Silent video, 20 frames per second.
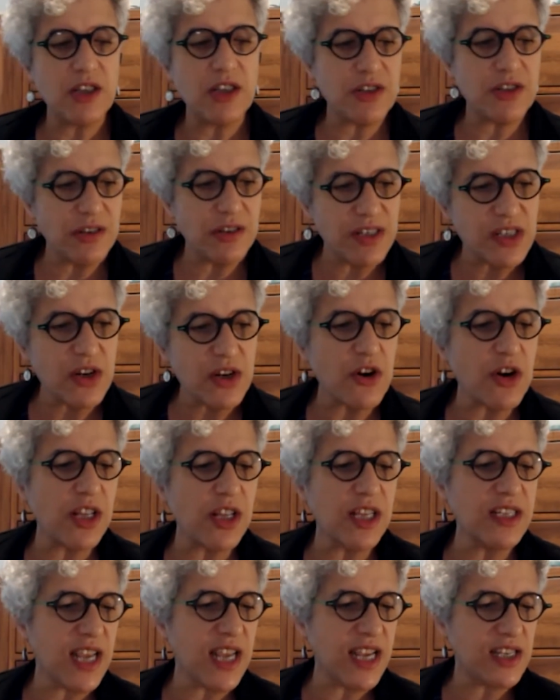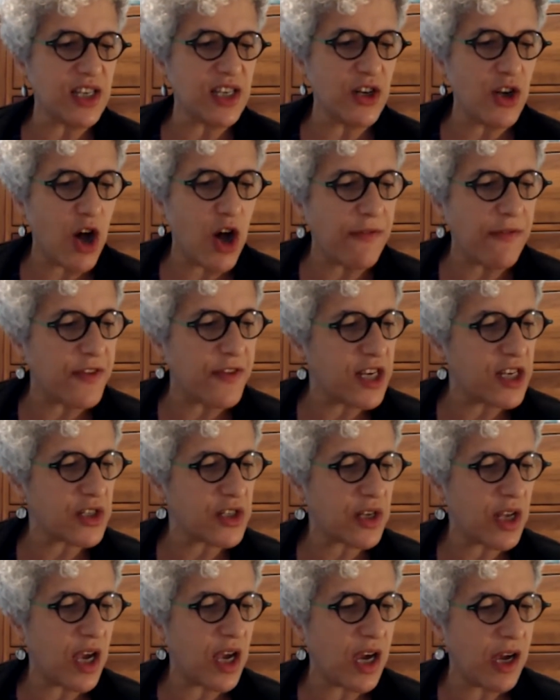to his early days in
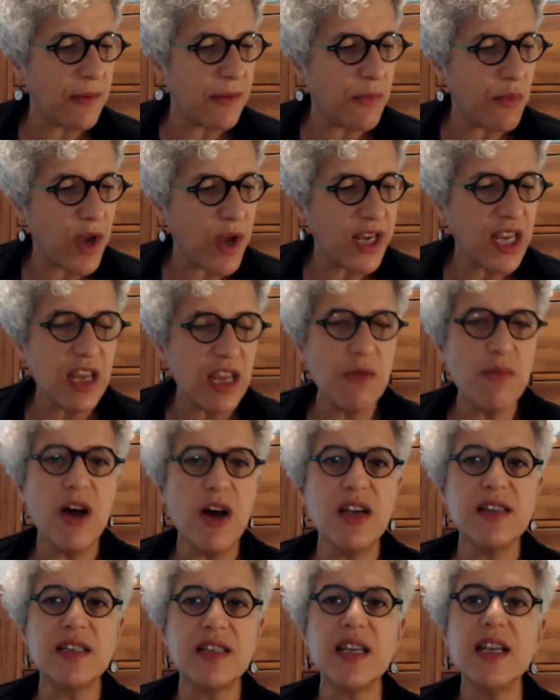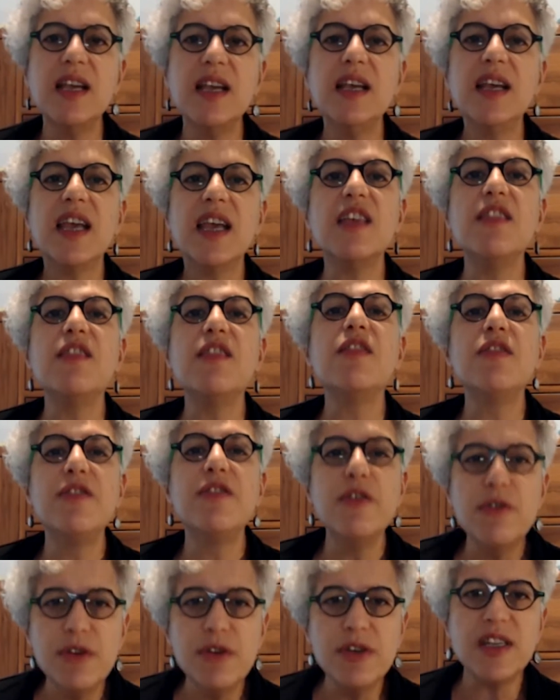office um, when he was
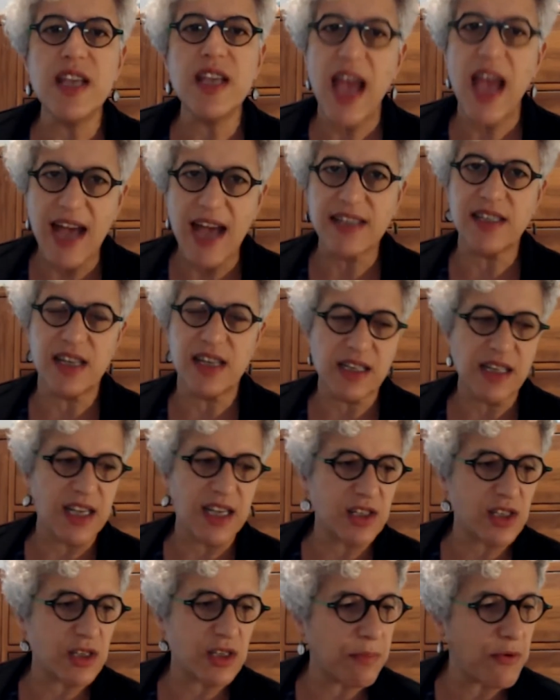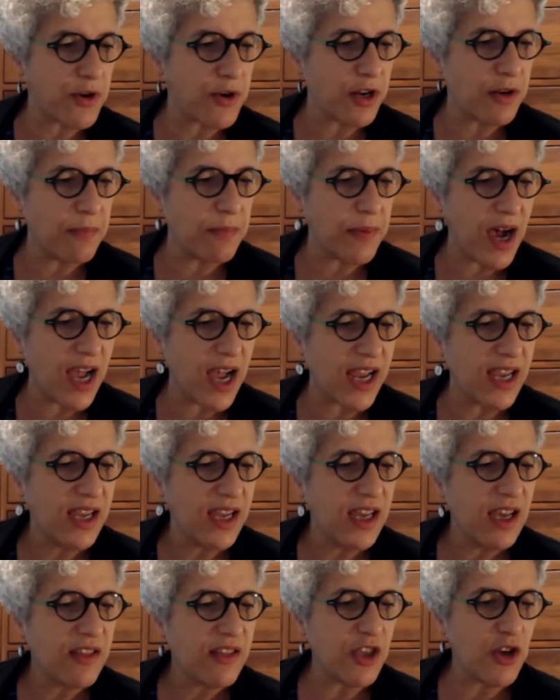enthusiastically supported by
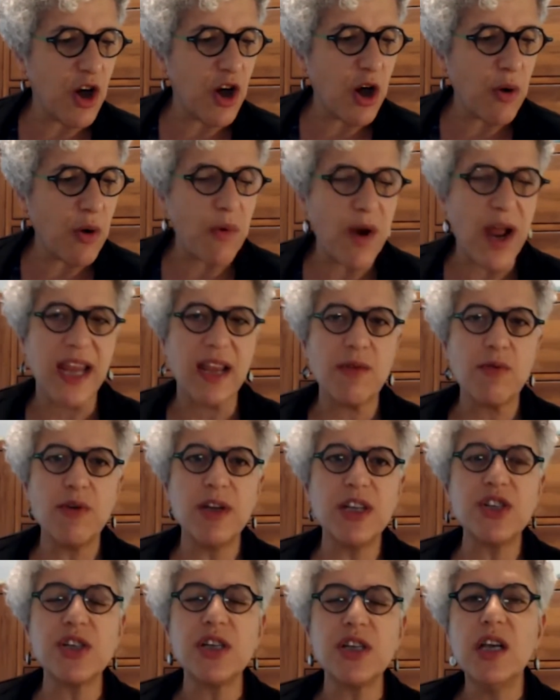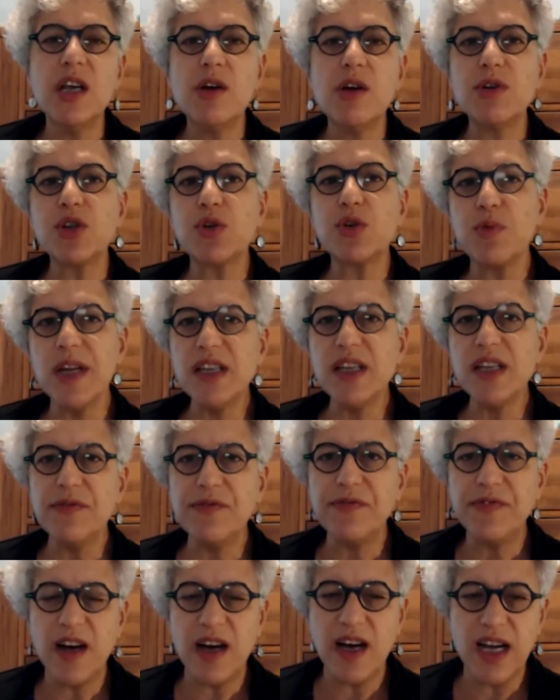the alt right, which which we
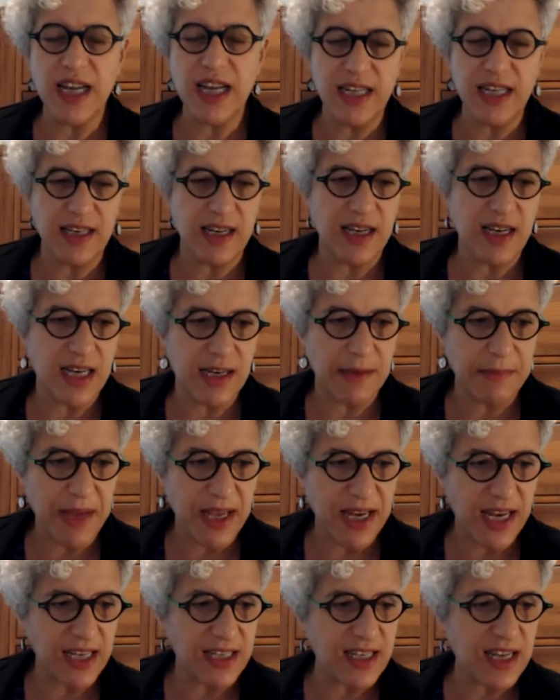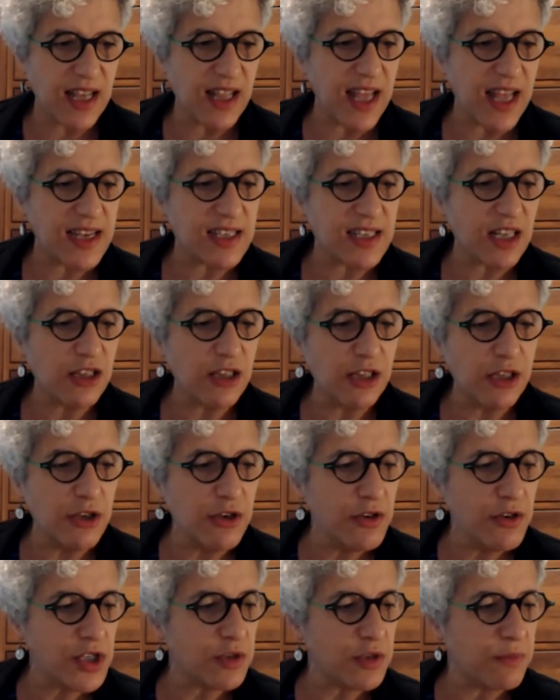define um, at ADL as a
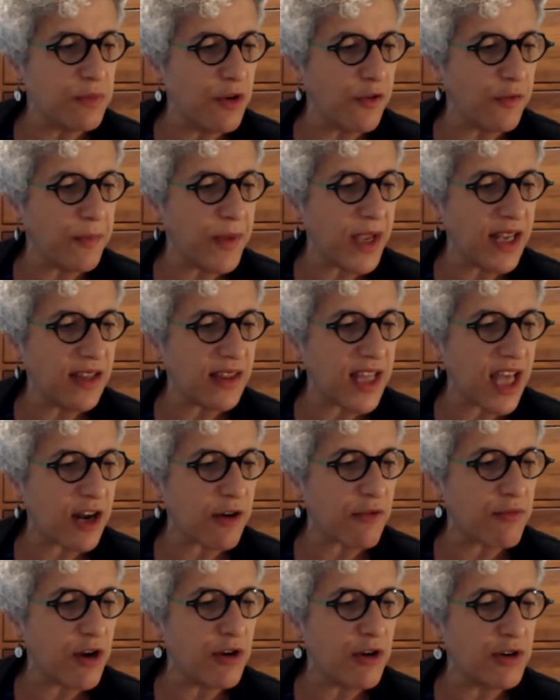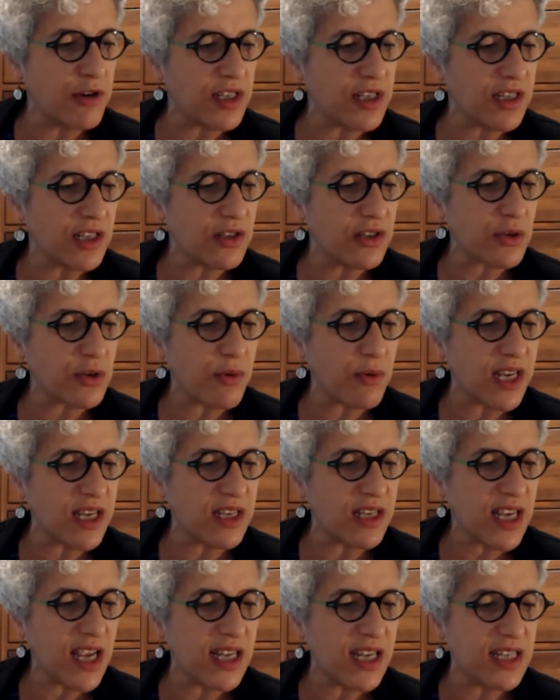loose movement that arose in the
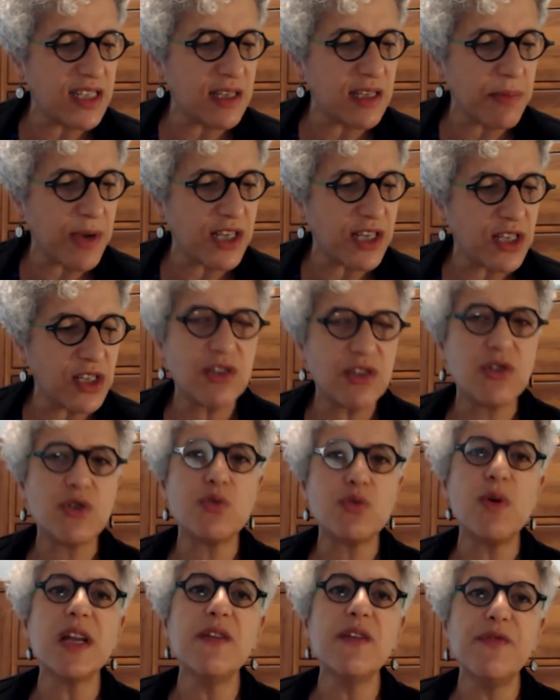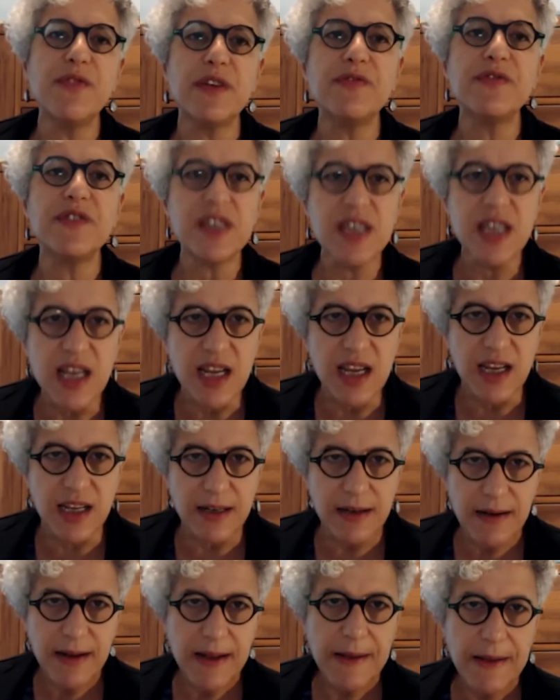2010s and by
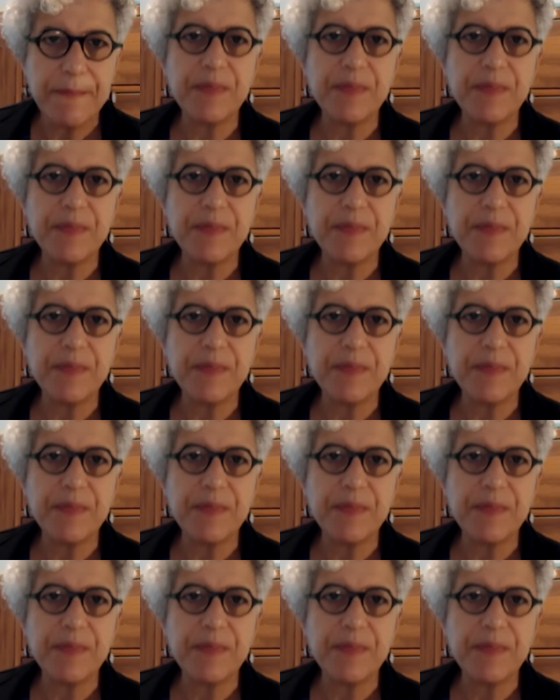2015